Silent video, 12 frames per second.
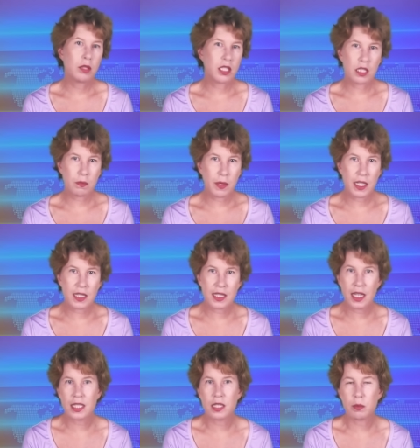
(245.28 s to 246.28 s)
which makes
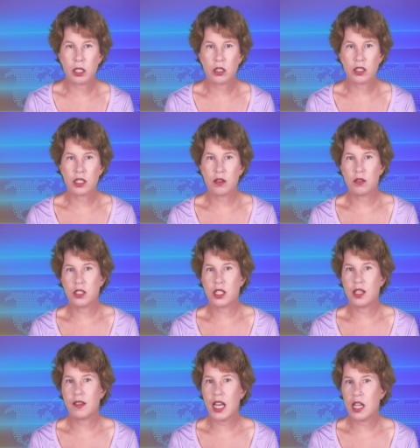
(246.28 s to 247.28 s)
sense because those
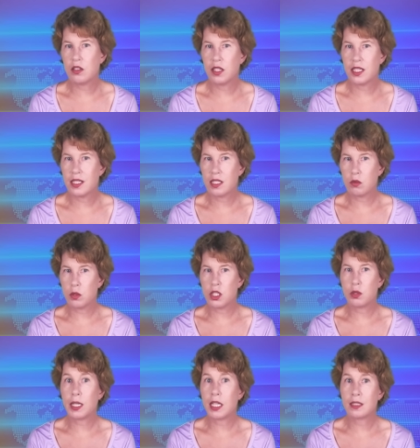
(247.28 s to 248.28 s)
are the areas in
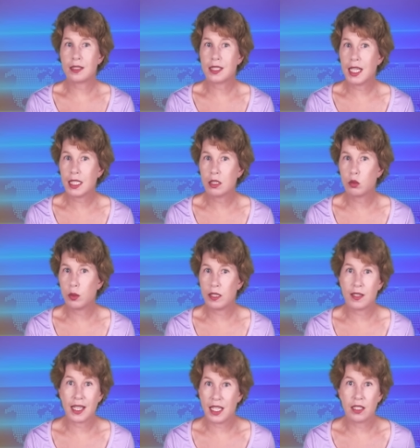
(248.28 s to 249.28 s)
which we can't tell
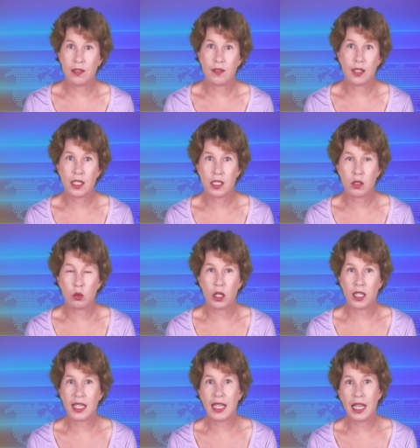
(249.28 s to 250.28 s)
whether anything's
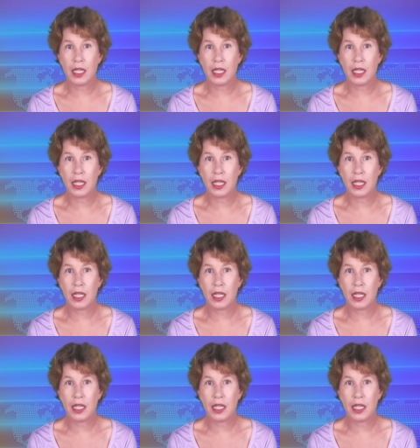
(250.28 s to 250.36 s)
working